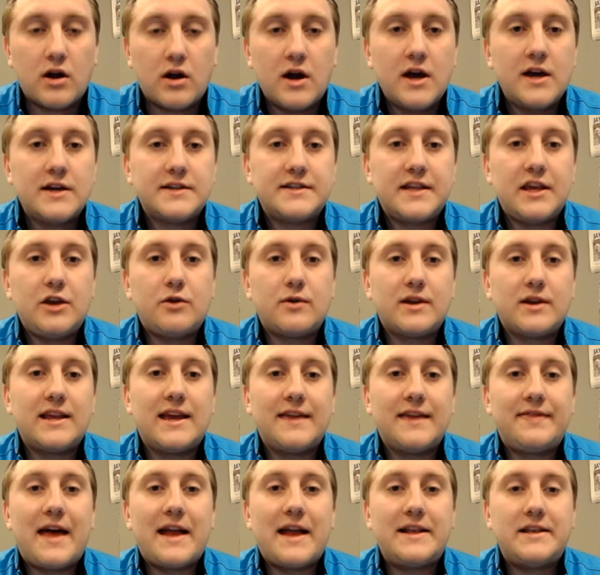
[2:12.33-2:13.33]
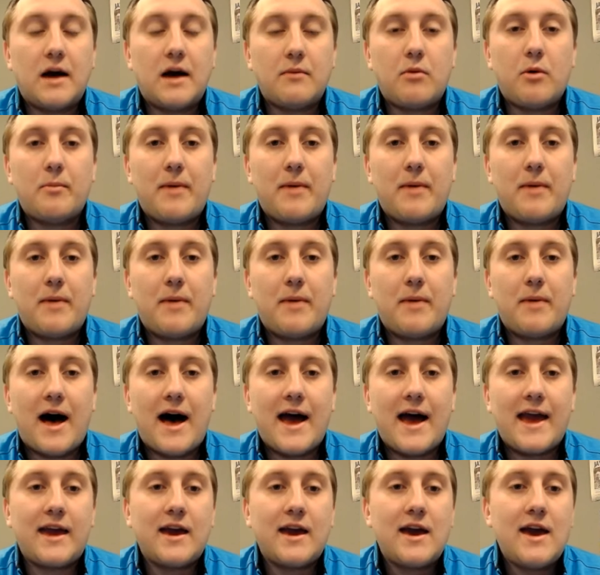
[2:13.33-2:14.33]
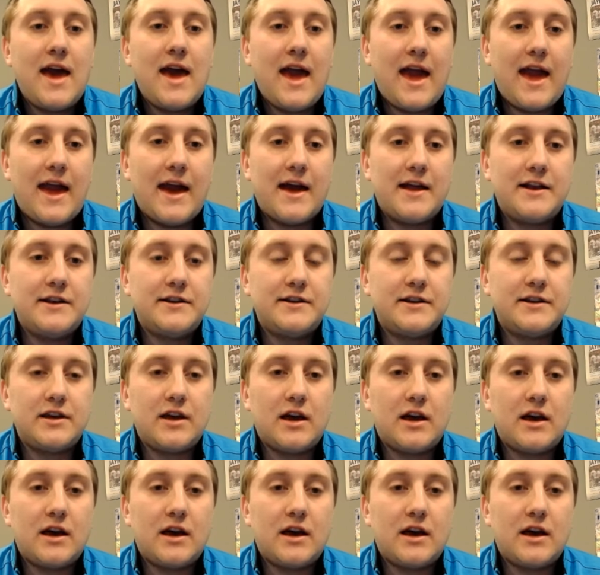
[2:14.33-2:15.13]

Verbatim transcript: so that you can get that double bye and